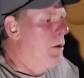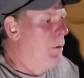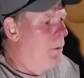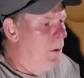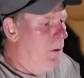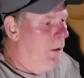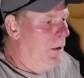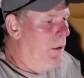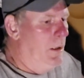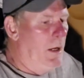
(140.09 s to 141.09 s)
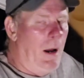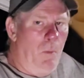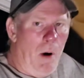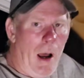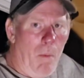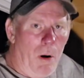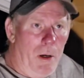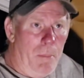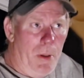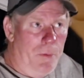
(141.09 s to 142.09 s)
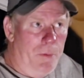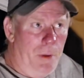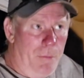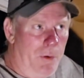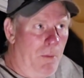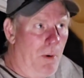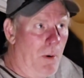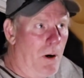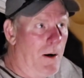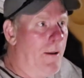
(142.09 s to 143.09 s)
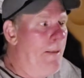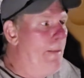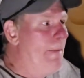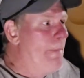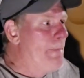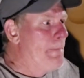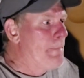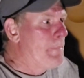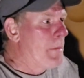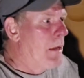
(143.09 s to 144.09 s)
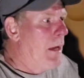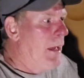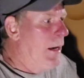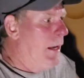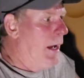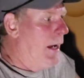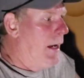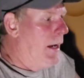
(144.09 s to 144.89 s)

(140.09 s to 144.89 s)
So I wanted to build a few more, and